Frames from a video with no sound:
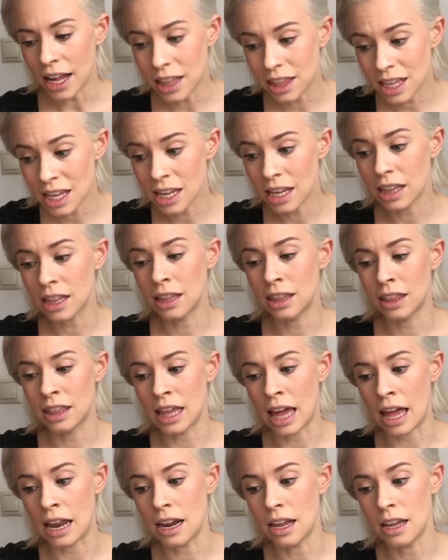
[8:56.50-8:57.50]
I think
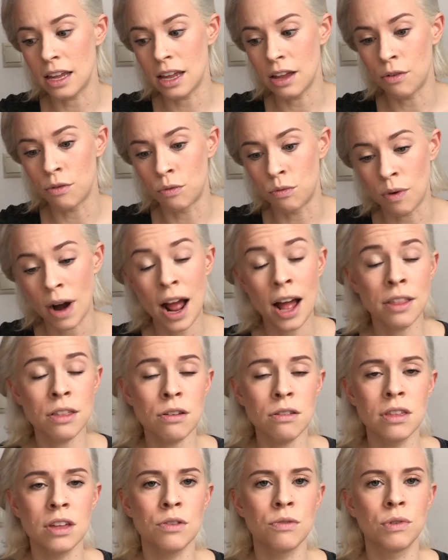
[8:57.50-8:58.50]
that
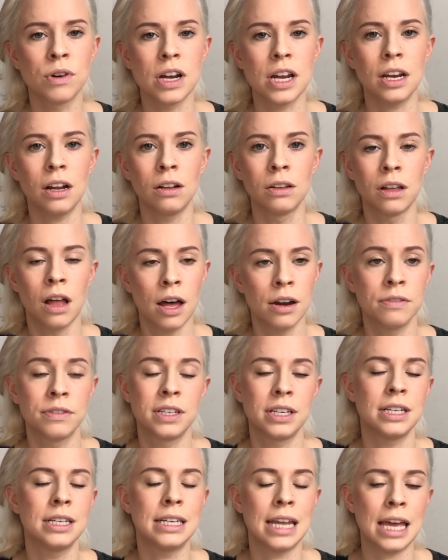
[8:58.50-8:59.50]
rather than read a lot of
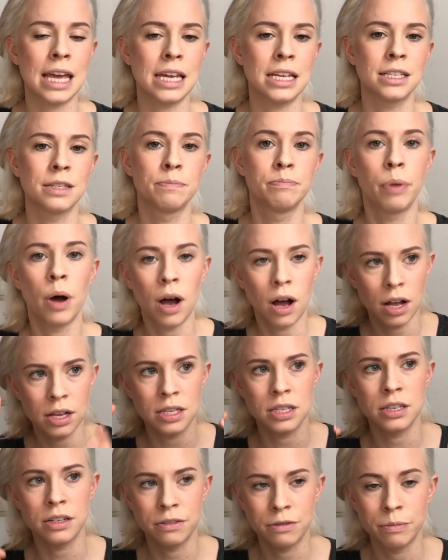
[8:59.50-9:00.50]
today's
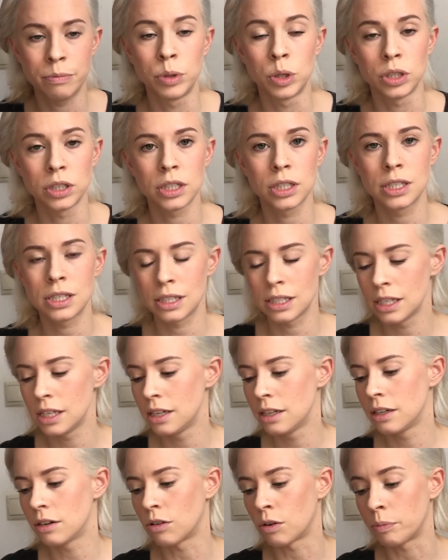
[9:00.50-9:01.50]
positive books
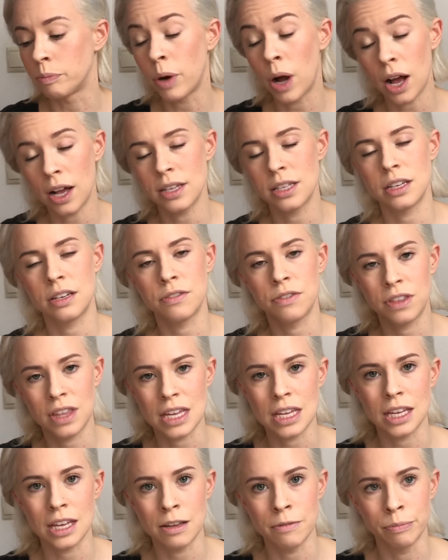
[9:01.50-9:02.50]
or positive
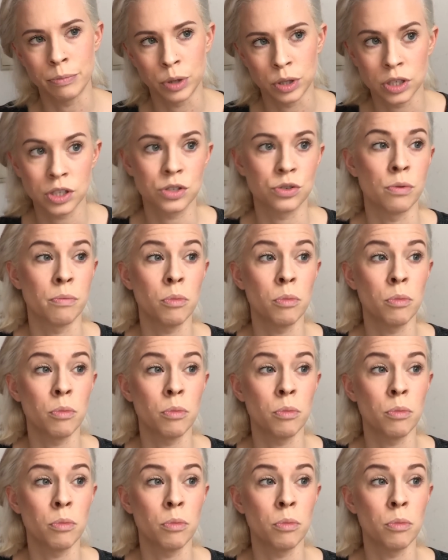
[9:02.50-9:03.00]
thinking books or